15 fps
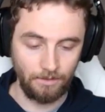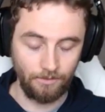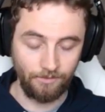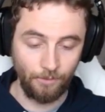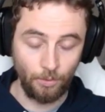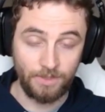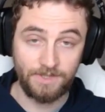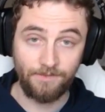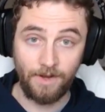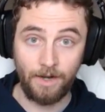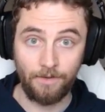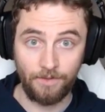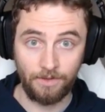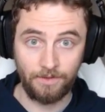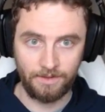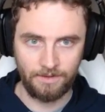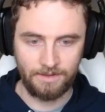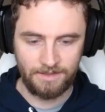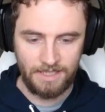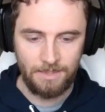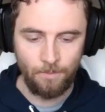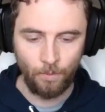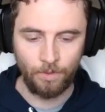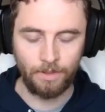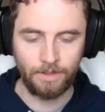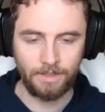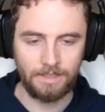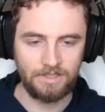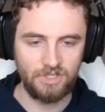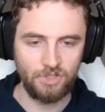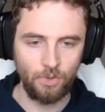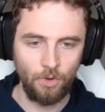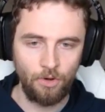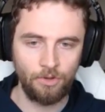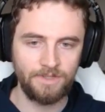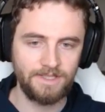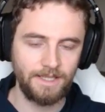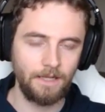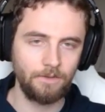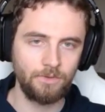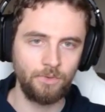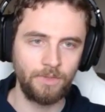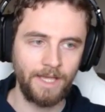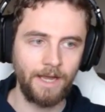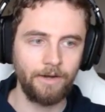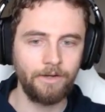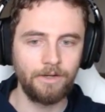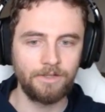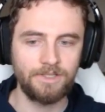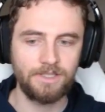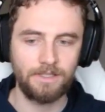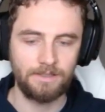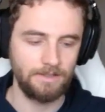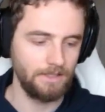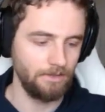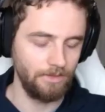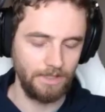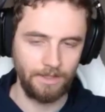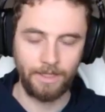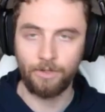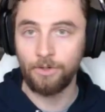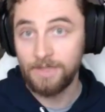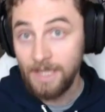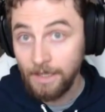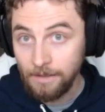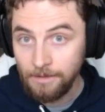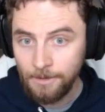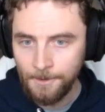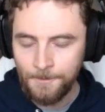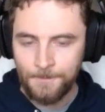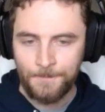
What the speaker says: focus fire, the teamwork is so hostile to carriers in tier 8, 9, or 10